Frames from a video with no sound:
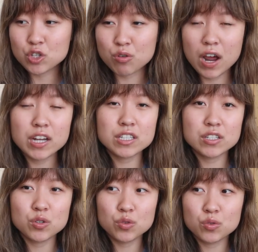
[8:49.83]
trying
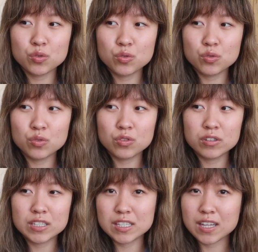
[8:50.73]
to
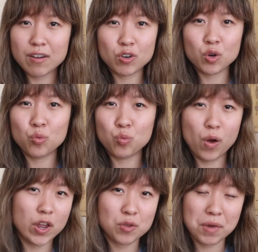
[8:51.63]
discover
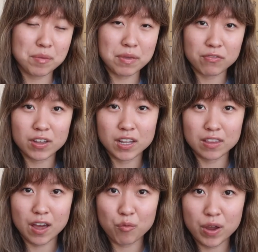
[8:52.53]
why you might be feeling
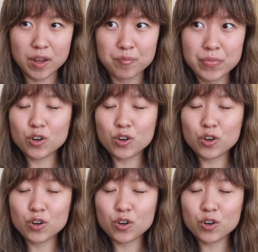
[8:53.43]
that way.